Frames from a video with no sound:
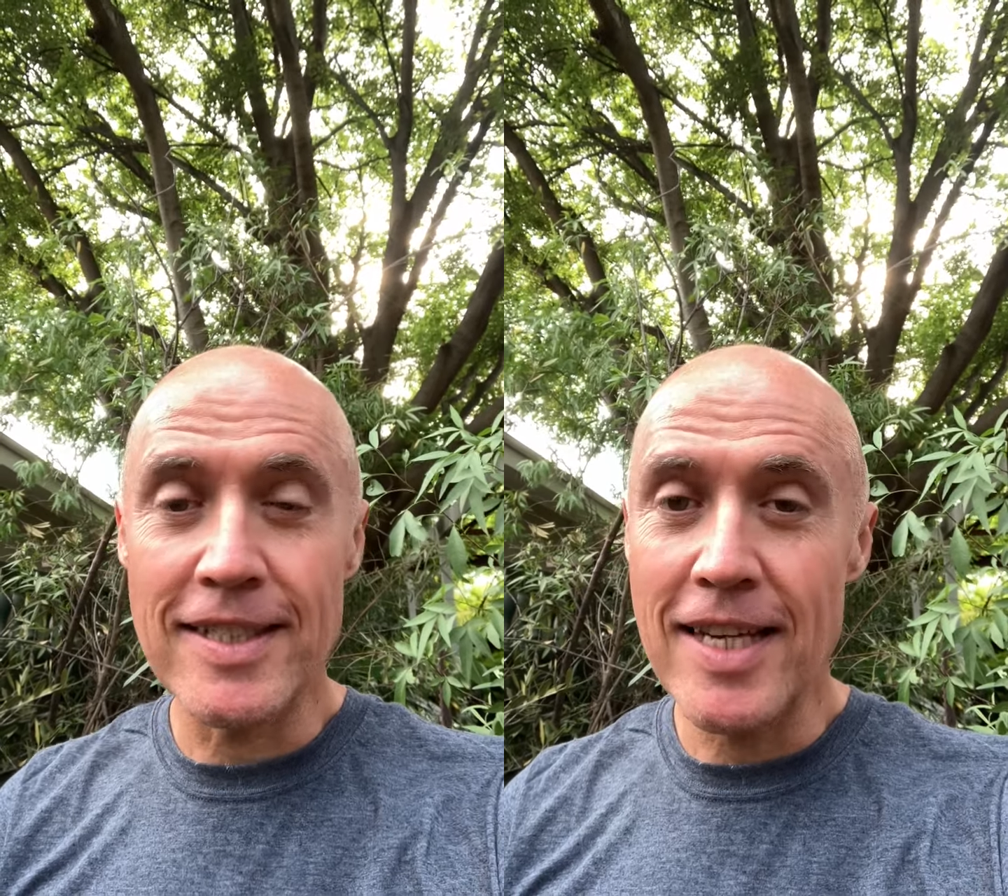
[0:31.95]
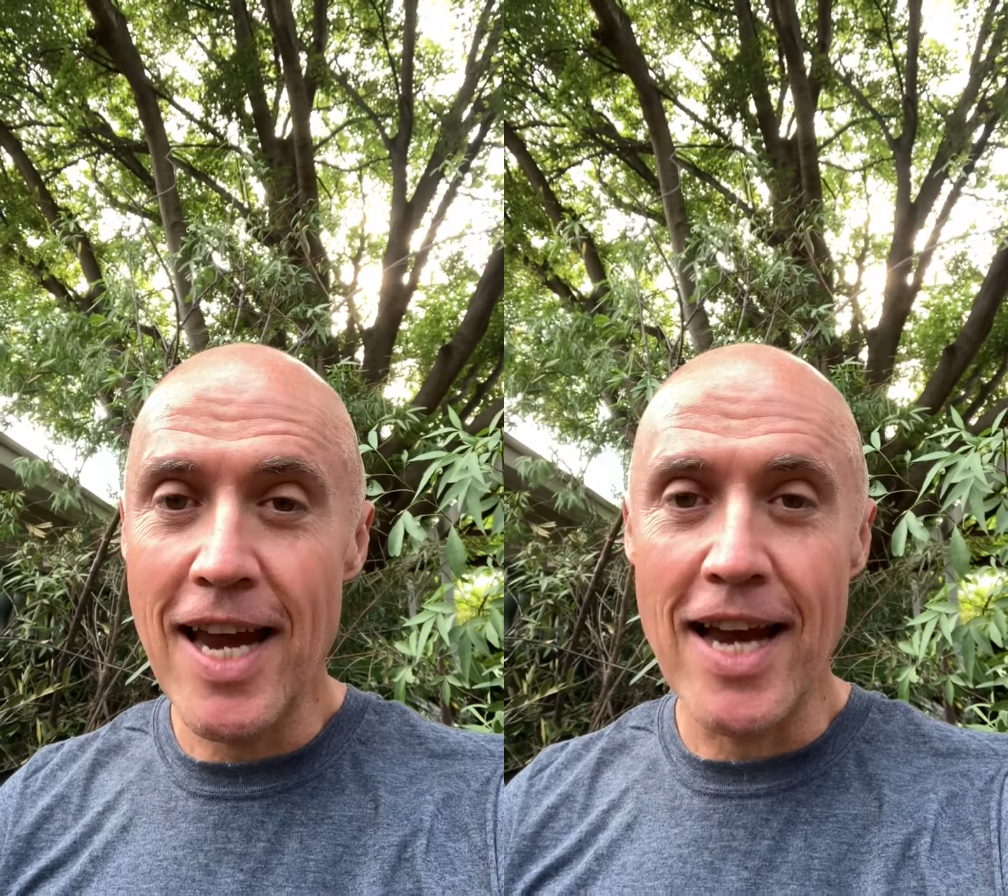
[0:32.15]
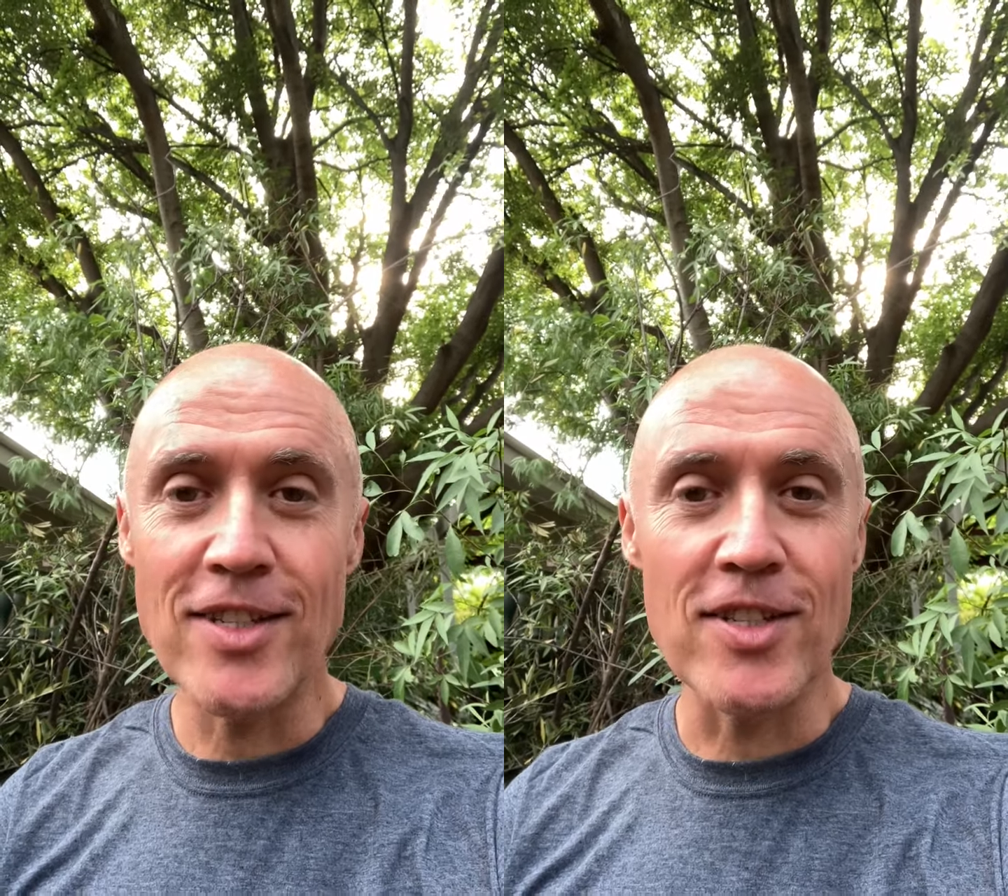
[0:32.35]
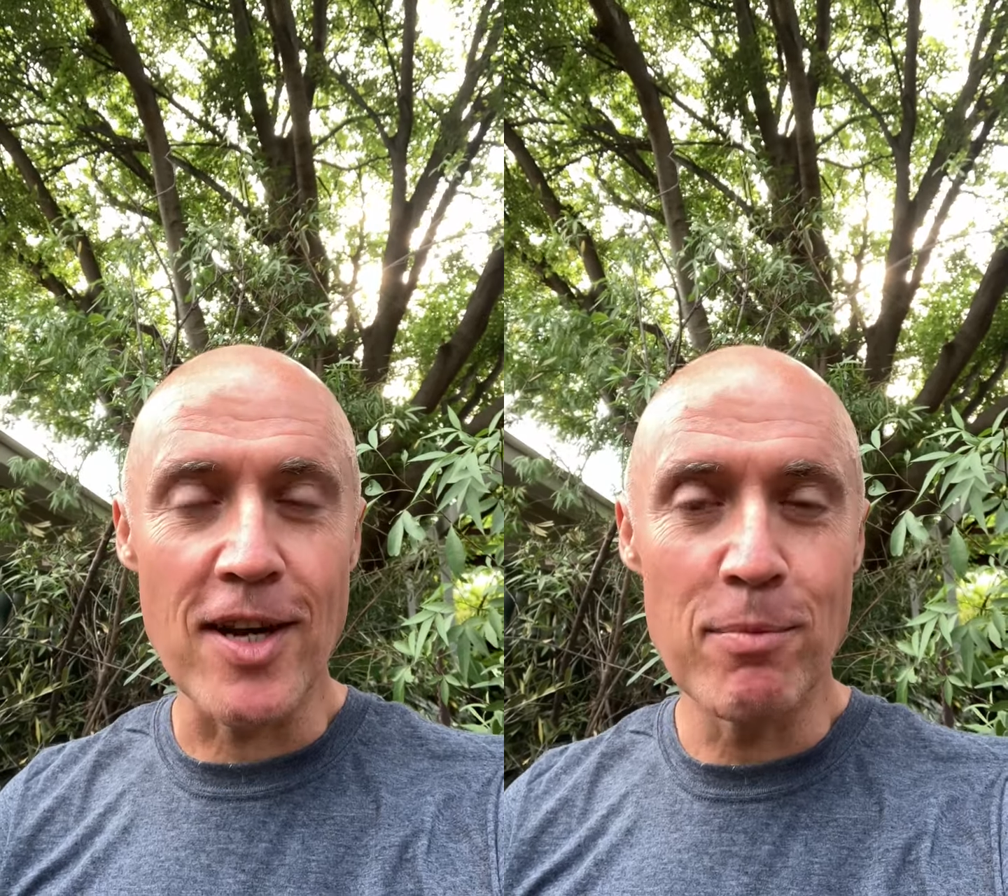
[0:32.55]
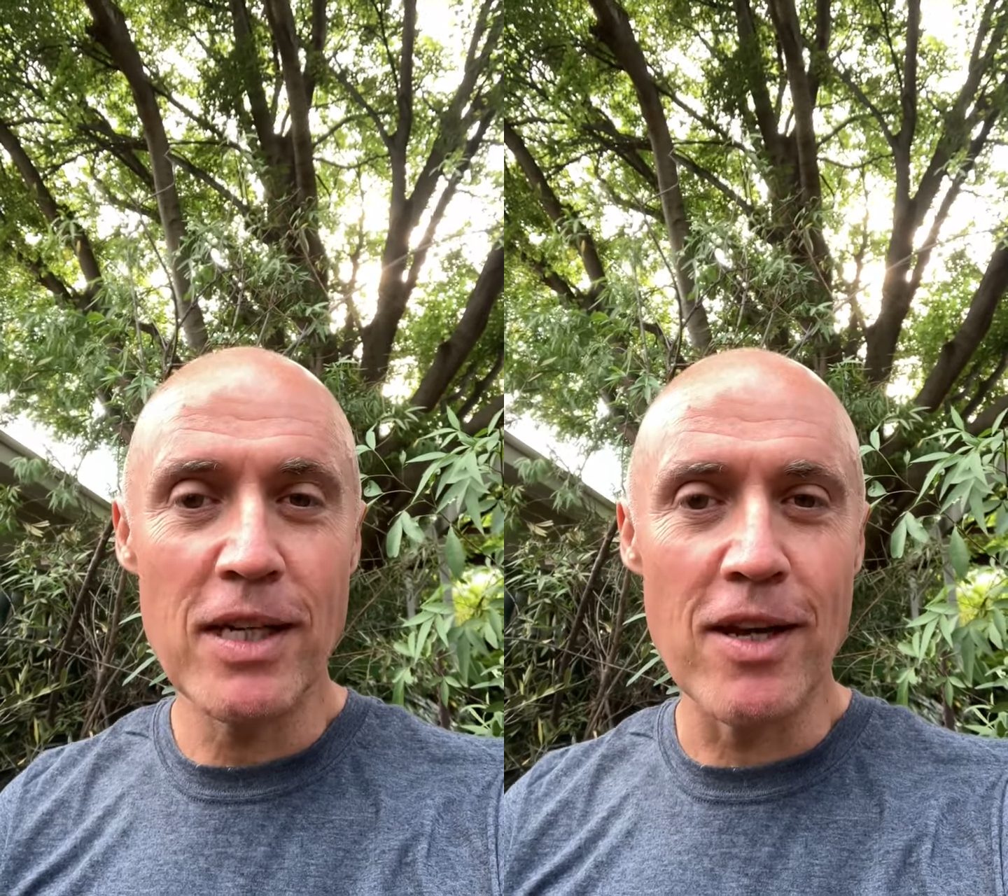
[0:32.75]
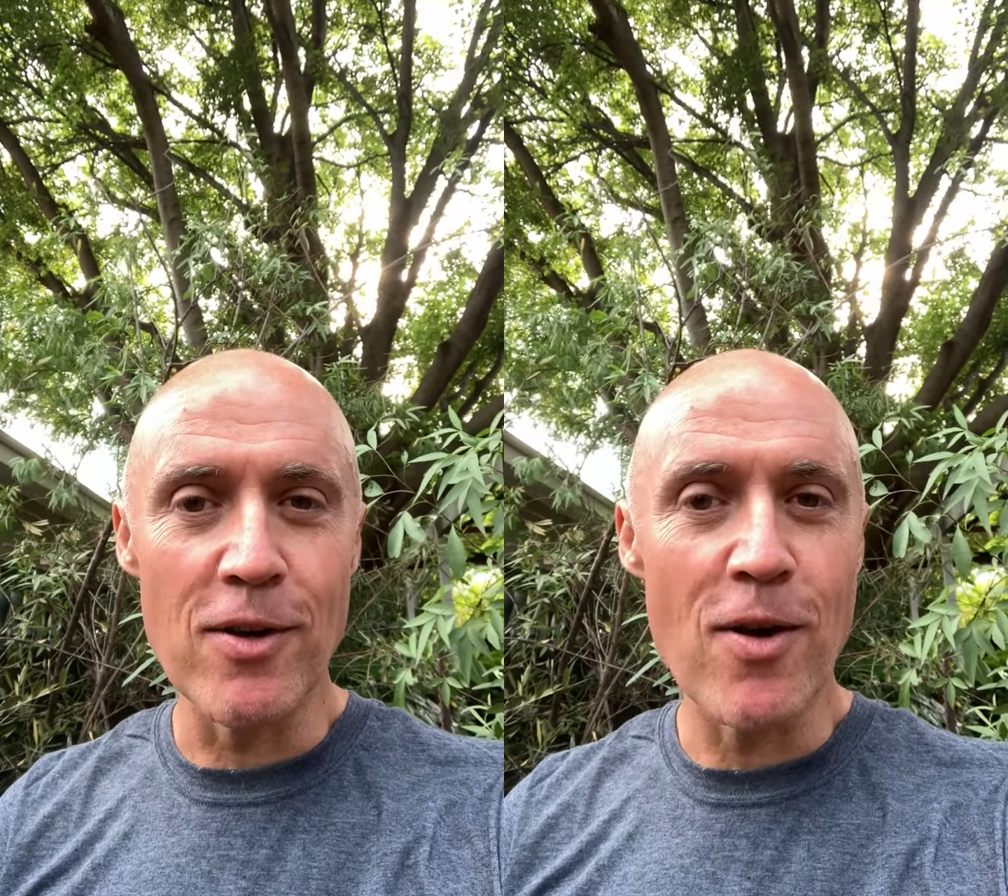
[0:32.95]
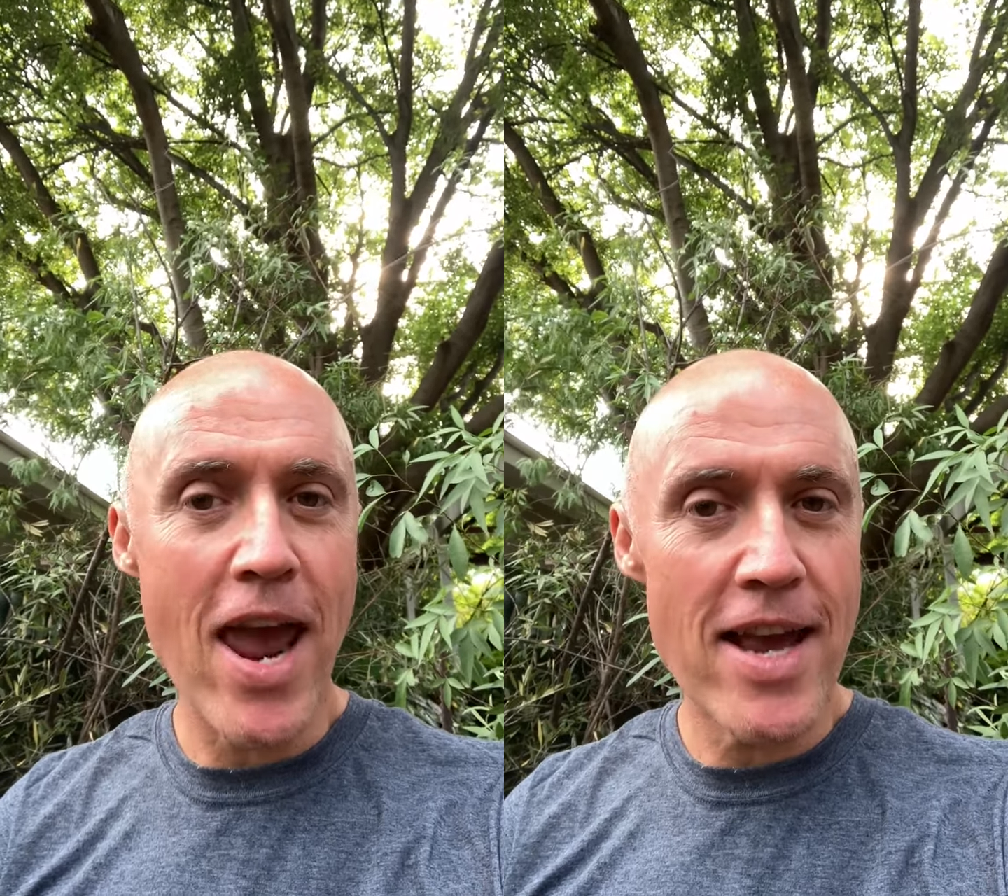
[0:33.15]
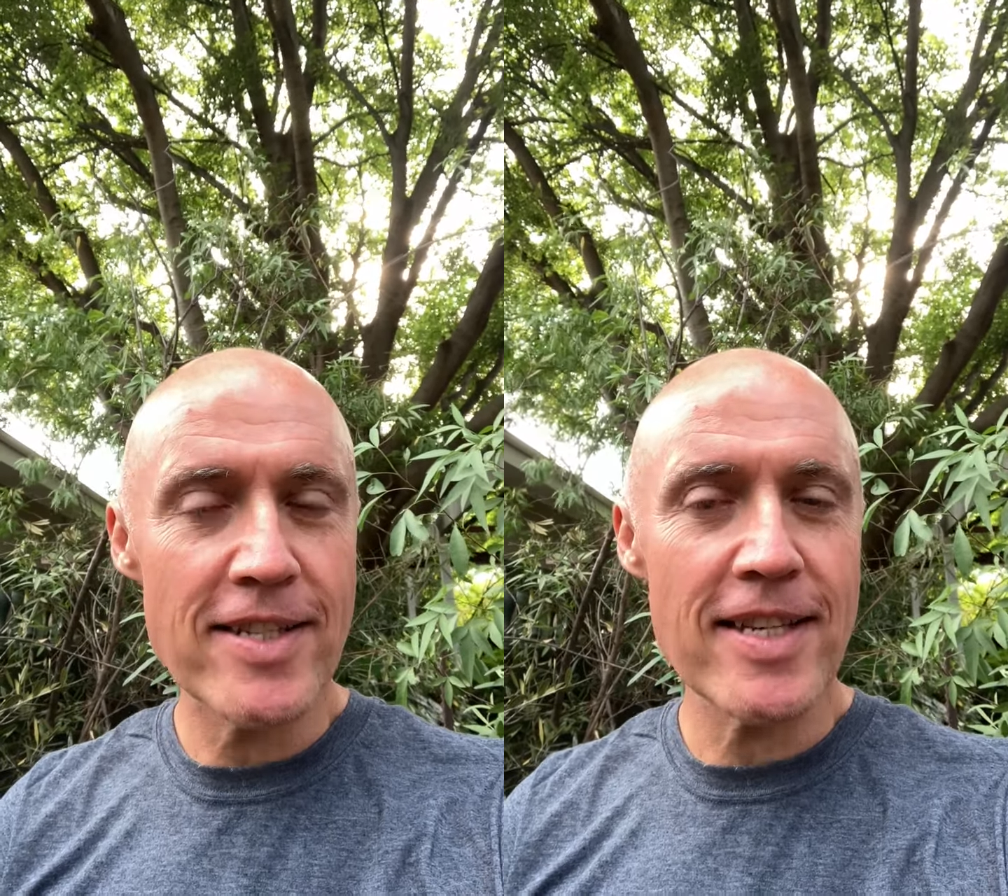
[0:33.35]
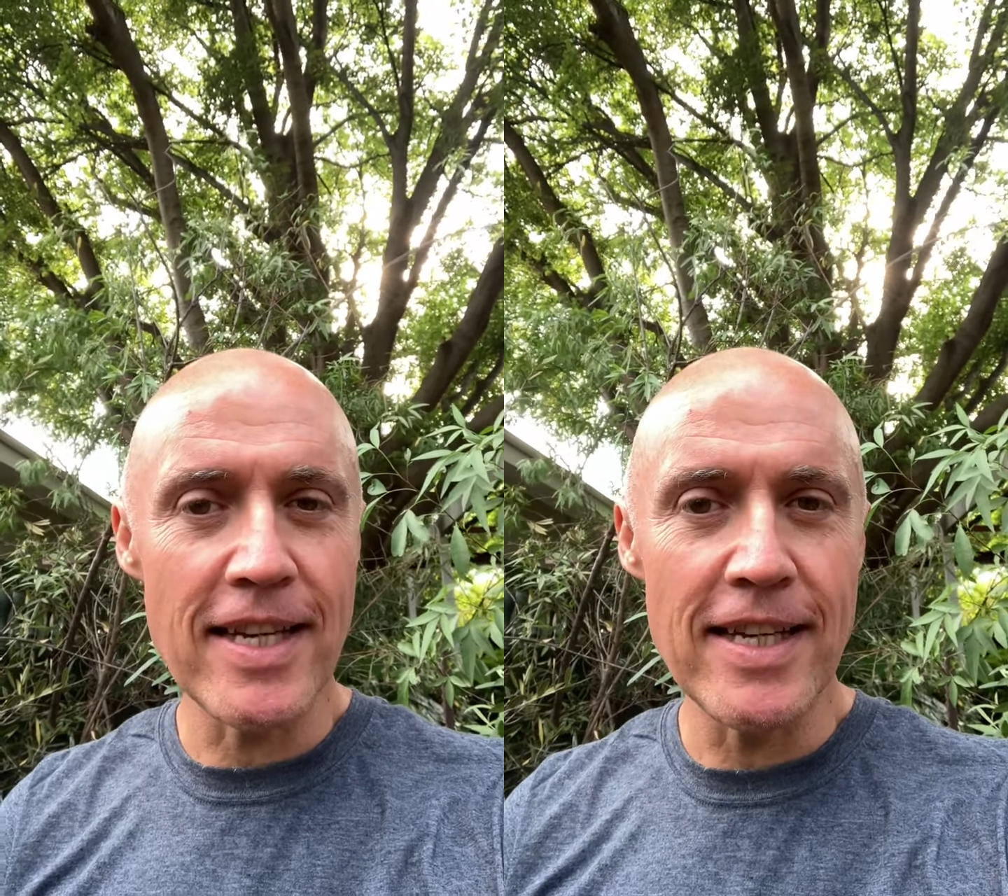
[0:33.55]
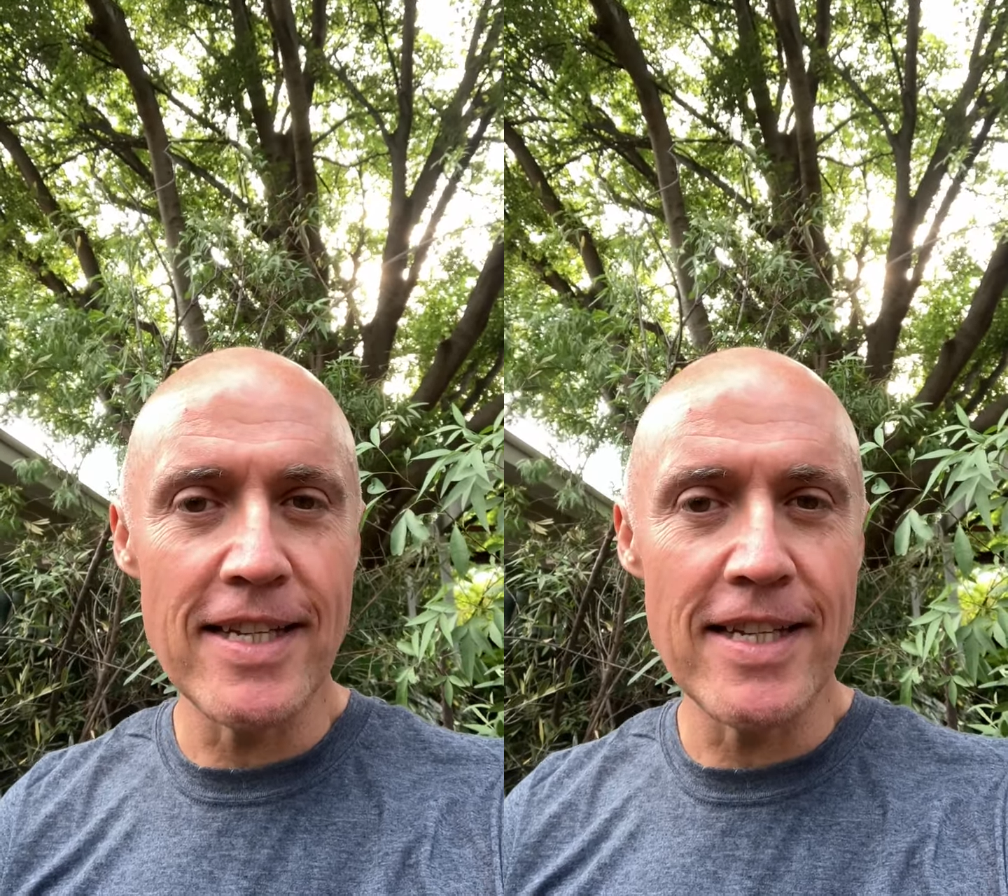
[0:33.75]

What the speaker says: C-H-O-O-S-E